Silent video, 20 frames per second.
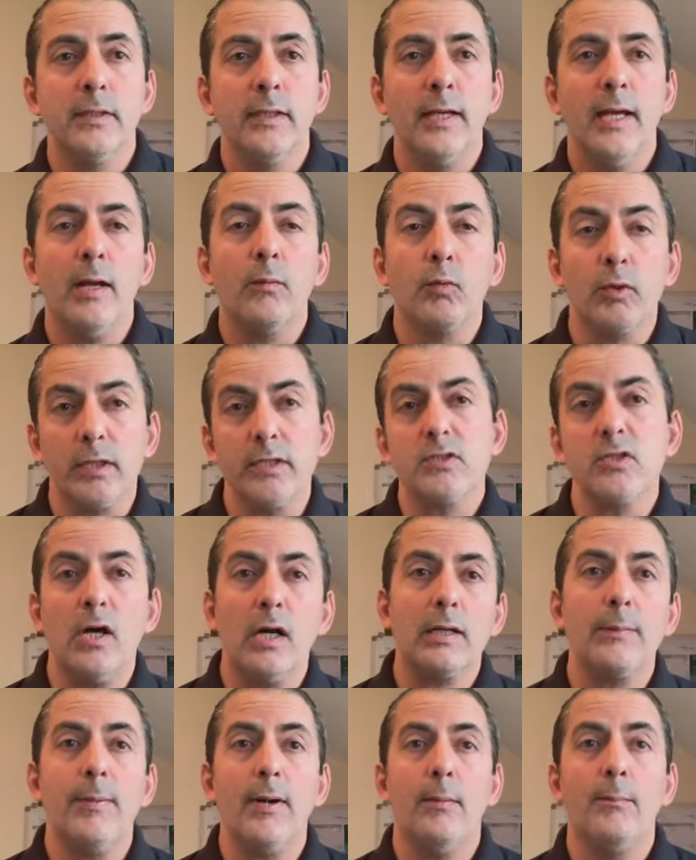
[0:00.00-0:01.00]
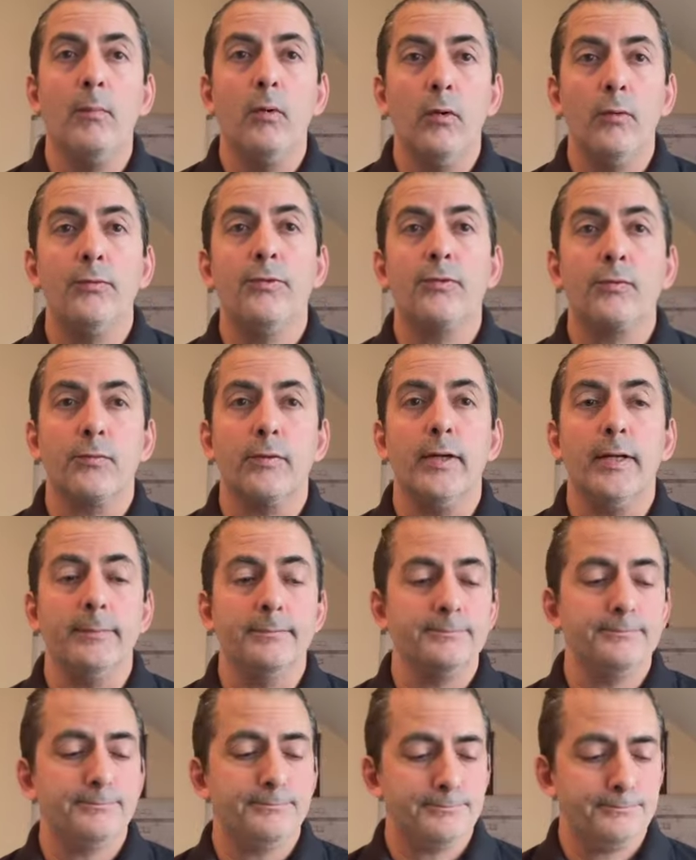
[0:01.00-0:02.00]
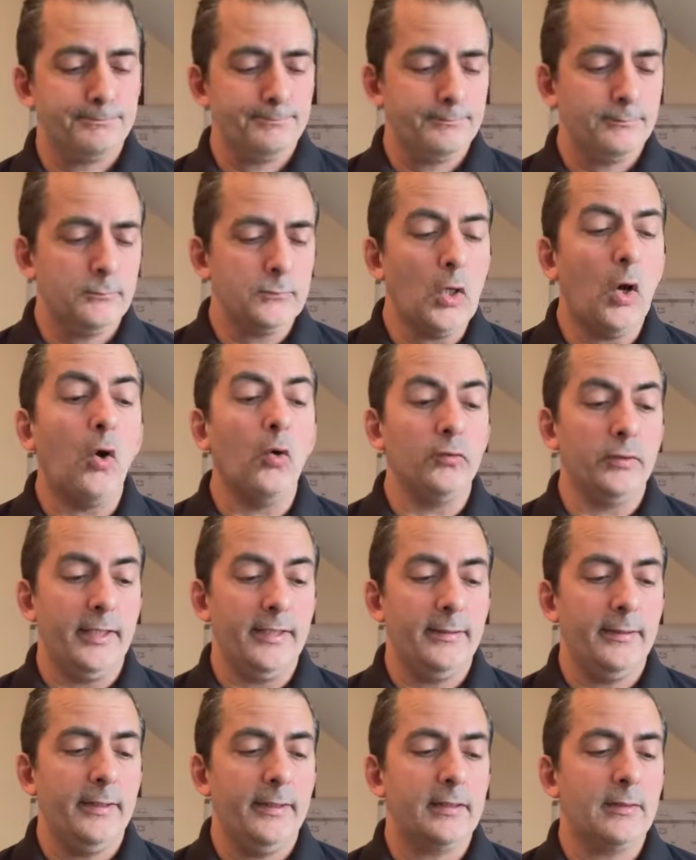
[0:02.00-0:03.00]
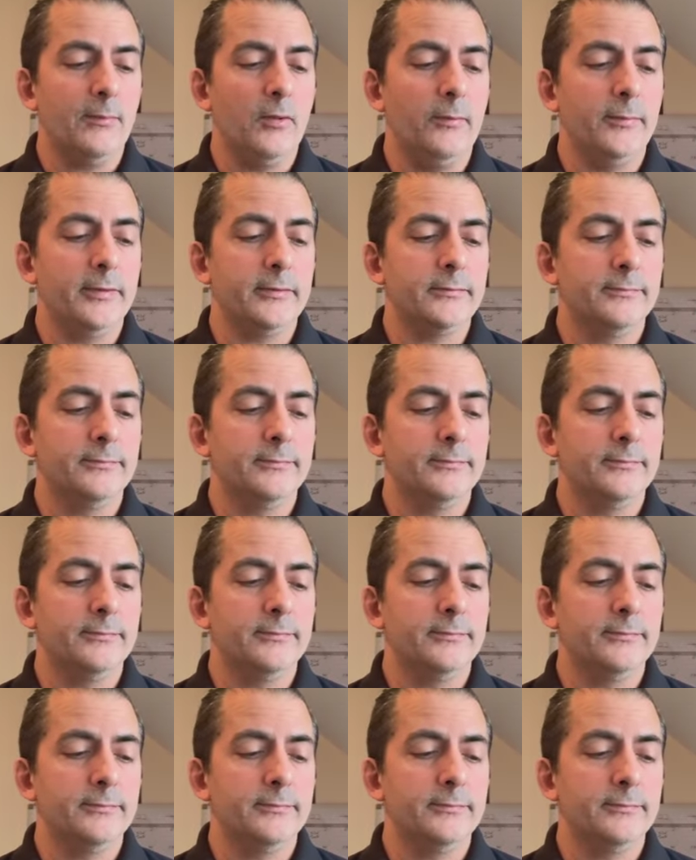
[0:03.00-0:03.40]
and we're going to talk about mode 3 only at the moment.